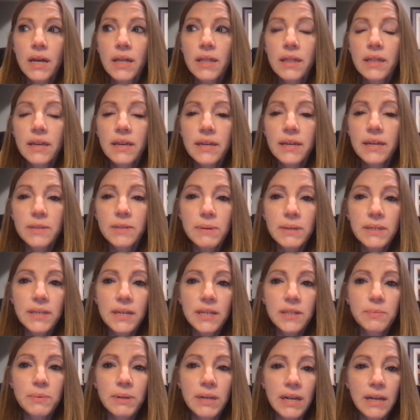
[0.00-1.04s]
the KidsPeace
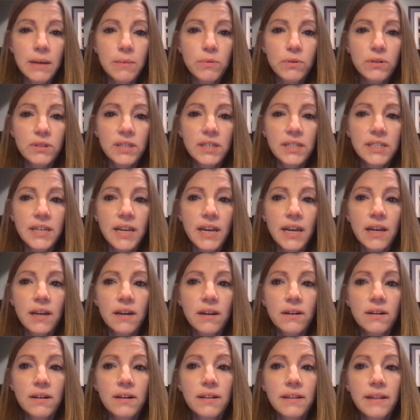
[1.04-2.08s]
has been able to take
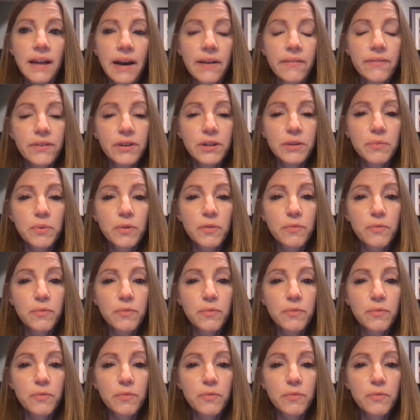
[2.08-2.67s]
a collaborative